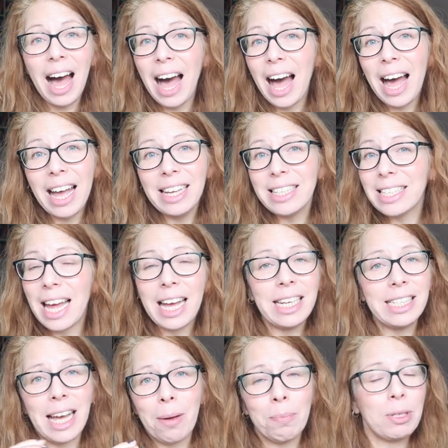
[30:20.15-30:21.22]
I
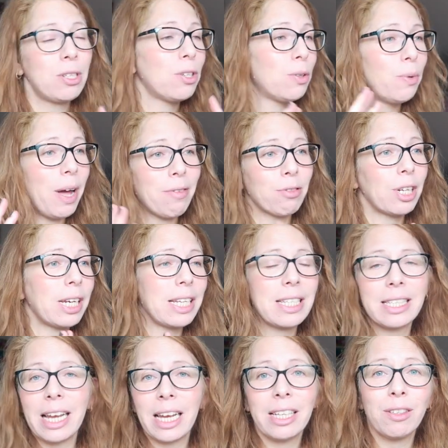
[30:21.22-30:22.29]
signed up to every
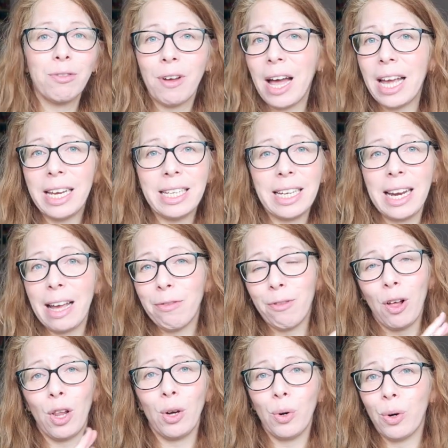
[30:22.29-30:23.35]
list I could find and I
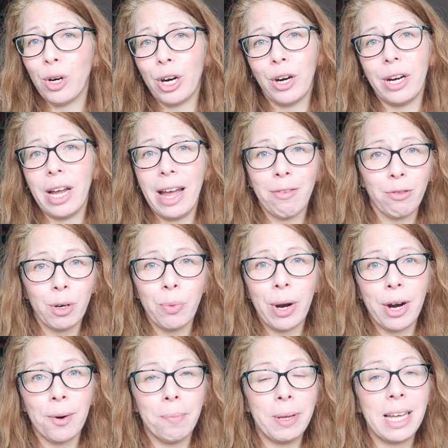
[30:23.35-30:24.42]
follow her on
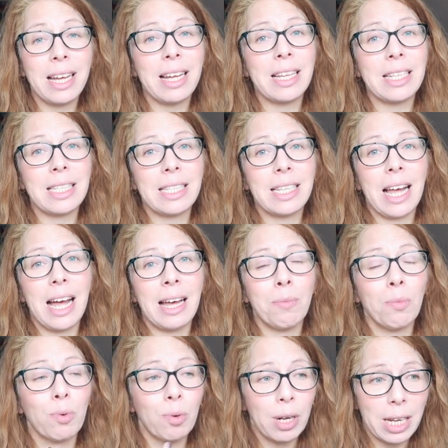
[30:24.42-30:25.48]
everywhere because
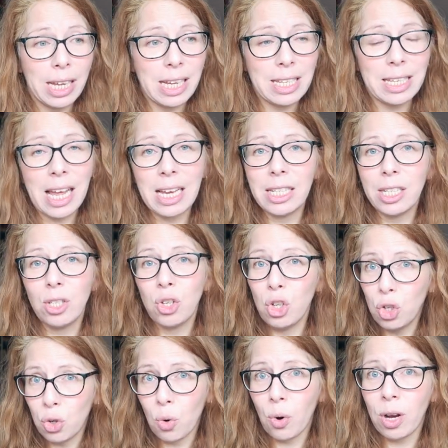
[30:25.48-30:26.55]
I'm really excited
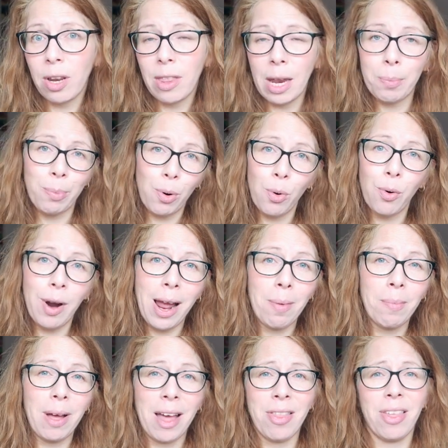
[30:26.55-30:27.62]
to join that
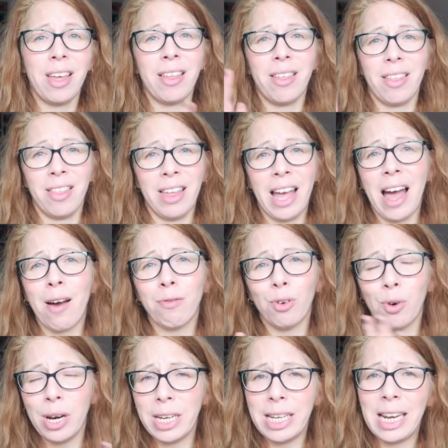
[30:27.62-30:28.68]
program. I think they have
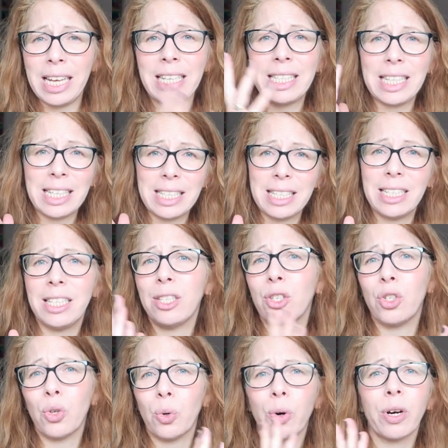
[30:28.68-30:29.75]
already like sixty
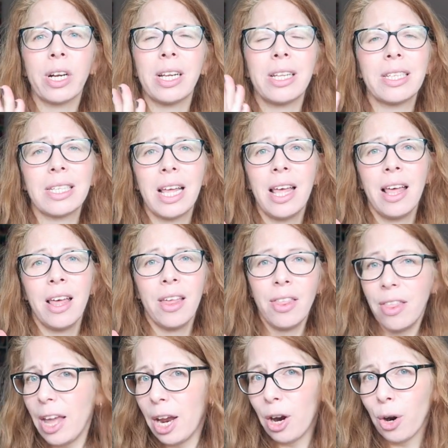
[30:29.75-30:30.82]
tutorials
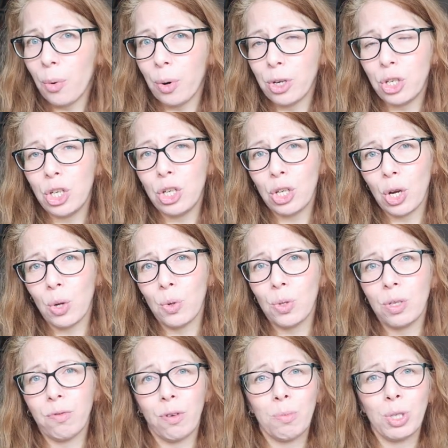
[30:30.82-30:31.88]
there where she
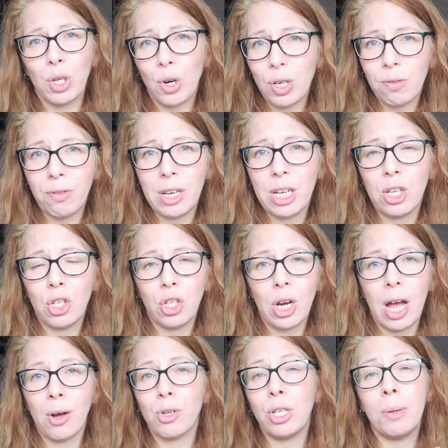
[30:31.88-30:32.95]
shows from start to
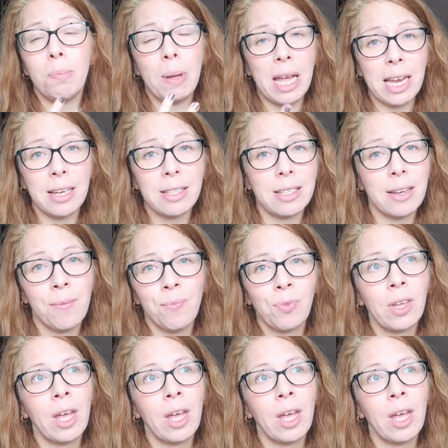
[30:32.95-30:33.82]
finish how she paints